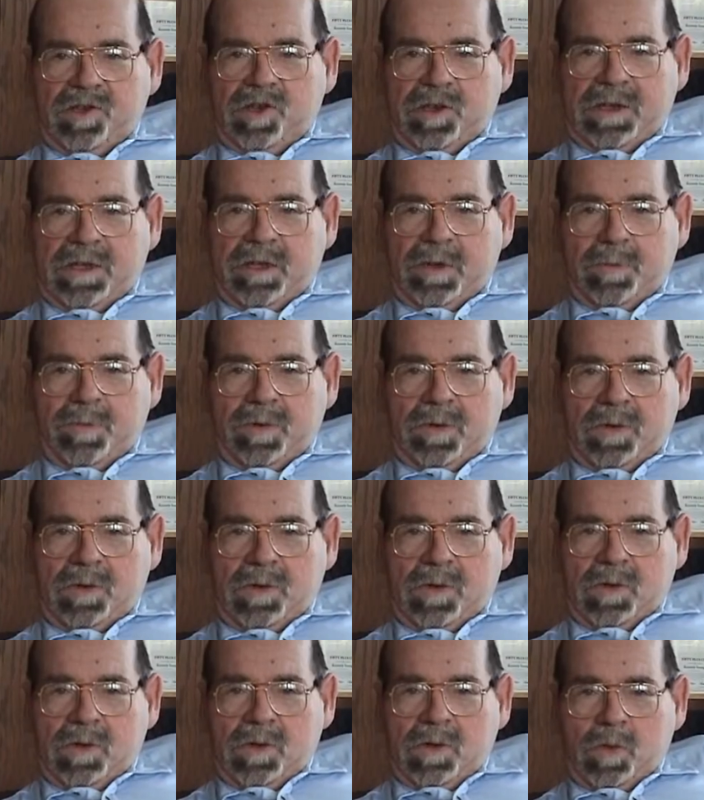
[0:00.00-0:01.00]
Jacob
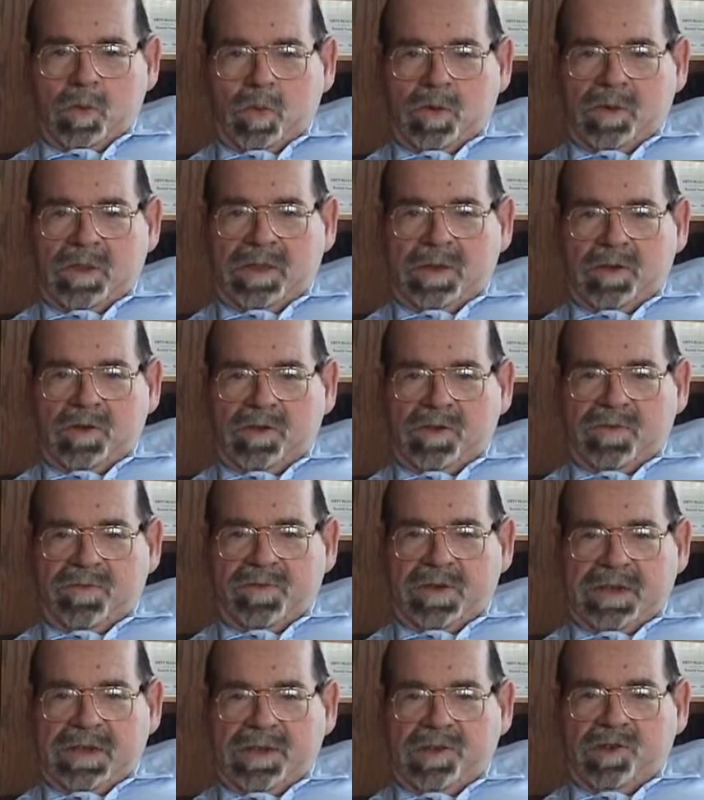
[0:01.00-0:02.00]
were leaders
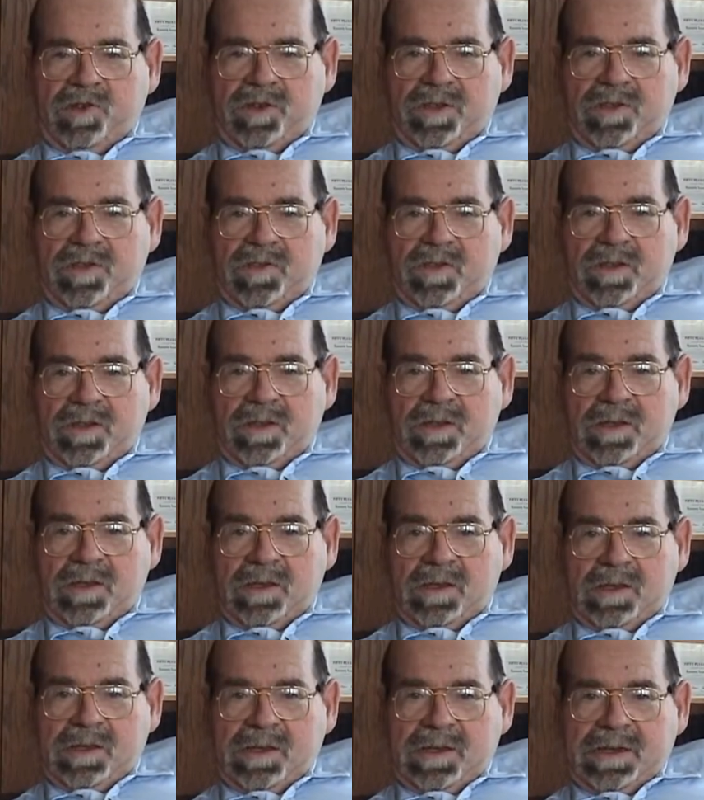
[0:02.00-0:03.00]
of nations,
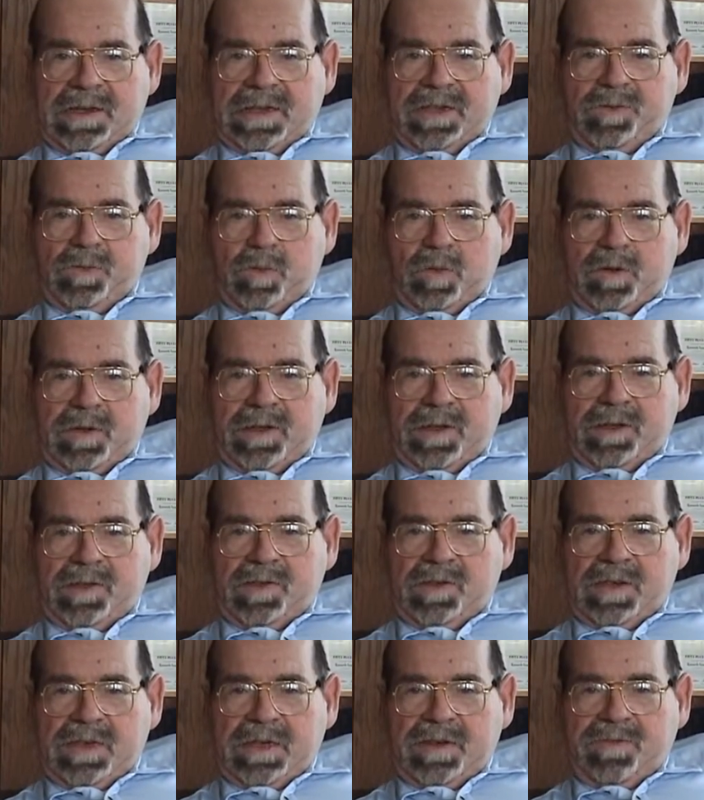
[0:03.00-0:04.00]
as were
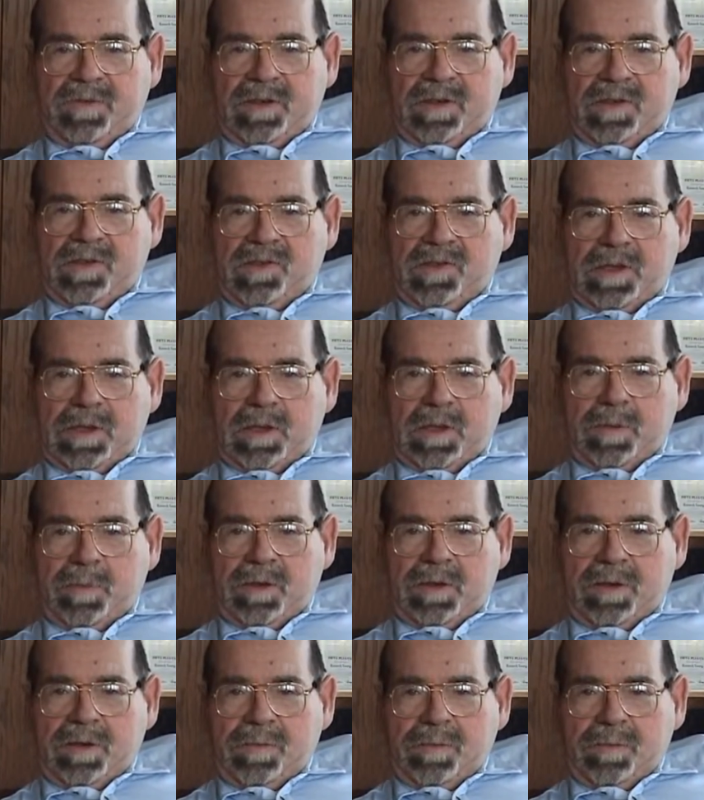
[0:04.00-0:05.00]
Kings David and
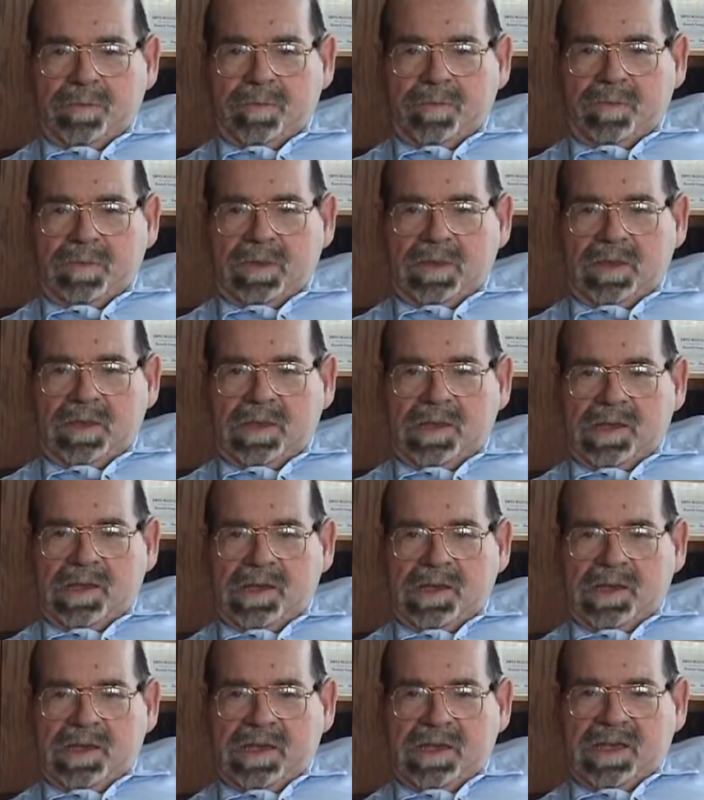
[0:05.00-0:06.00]
Solomon.
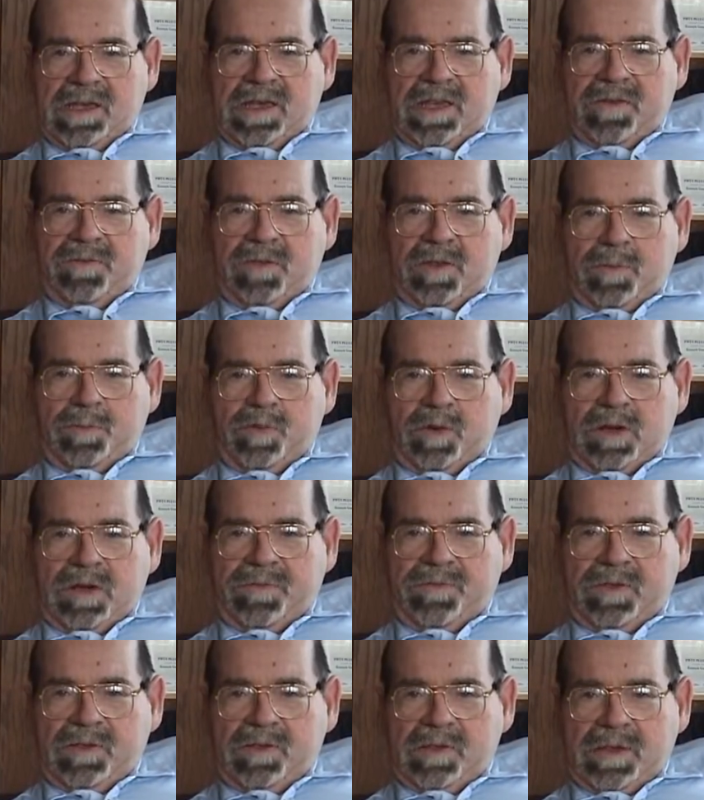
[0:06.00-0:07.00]
Even the
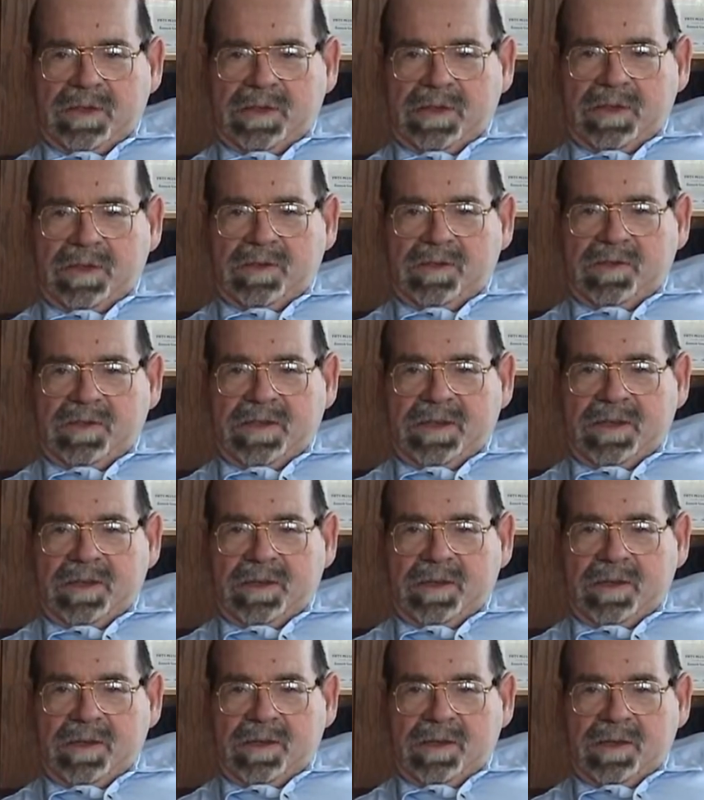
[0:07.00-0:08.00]
prophets like
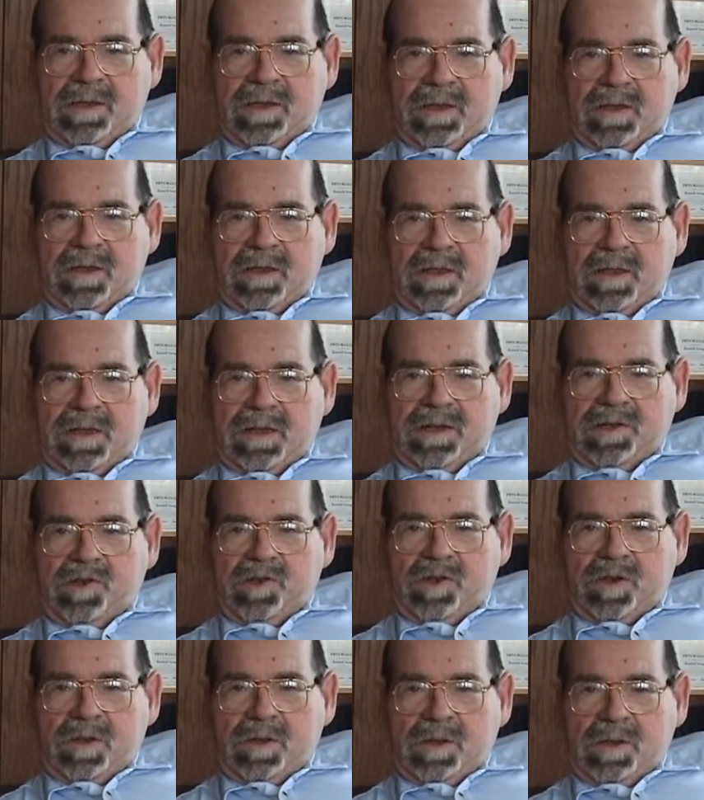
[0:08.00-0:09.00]
Isaiah and
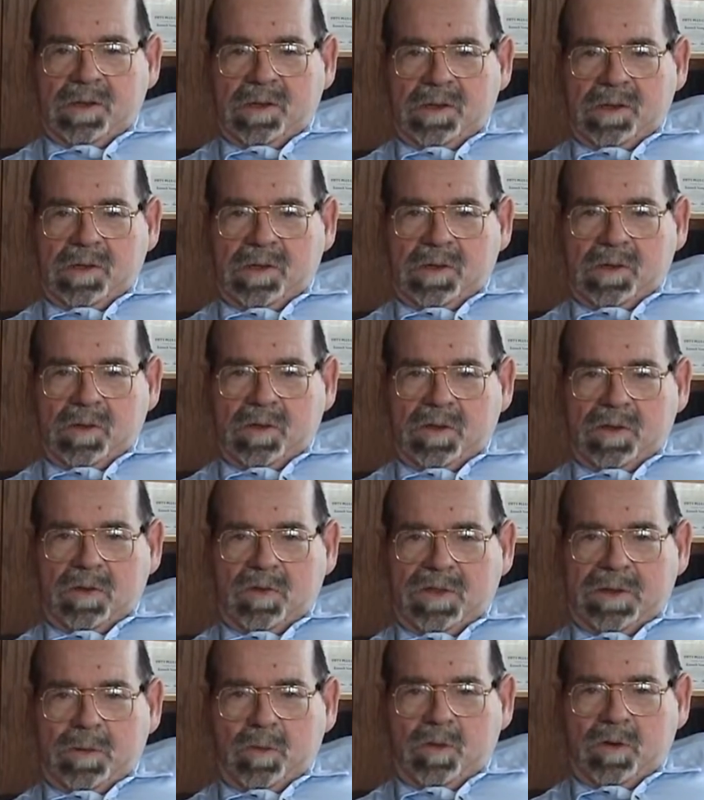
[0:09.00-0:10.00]
Elijah,
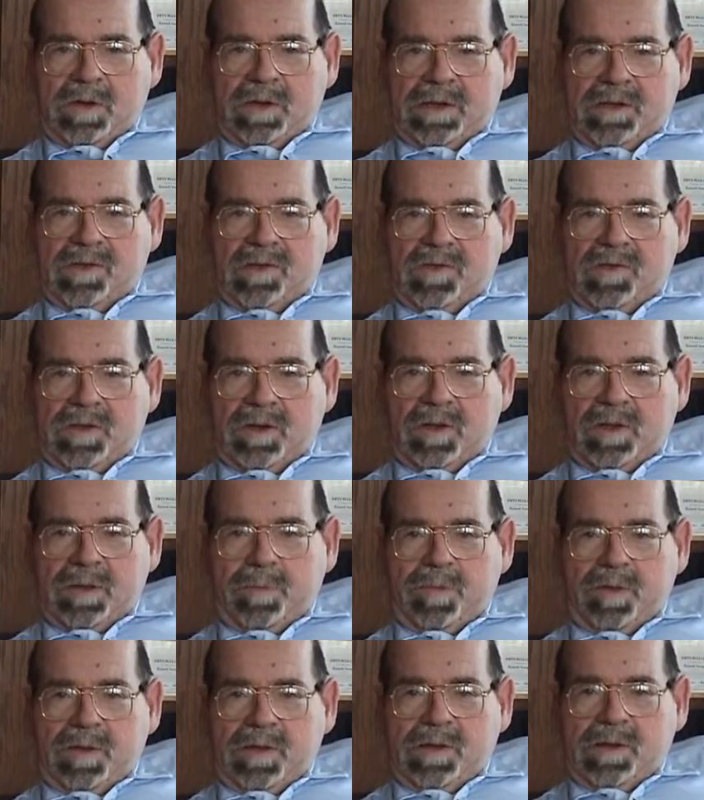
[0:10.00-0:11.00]
although they weren't necessarily
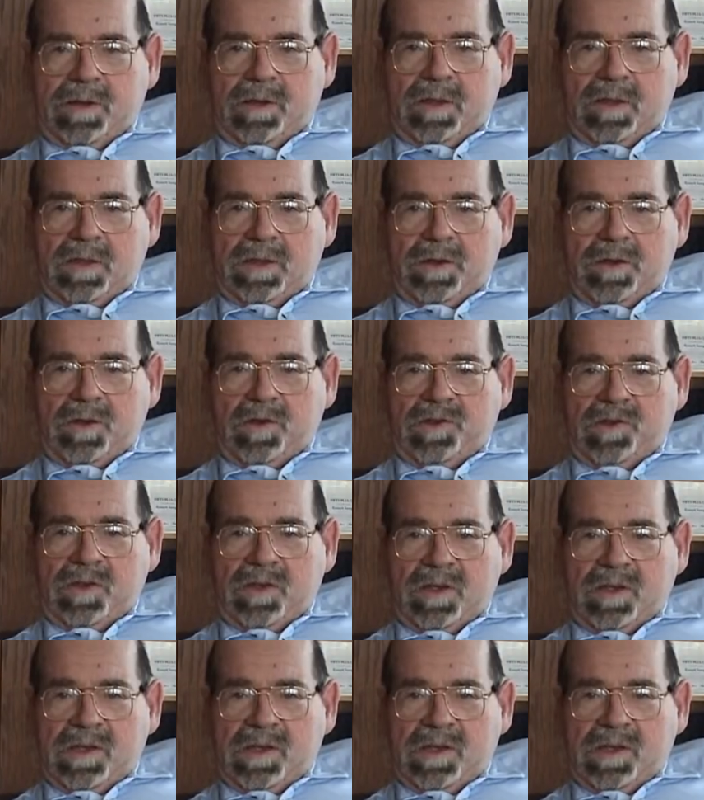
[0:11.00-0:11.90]
political leaders,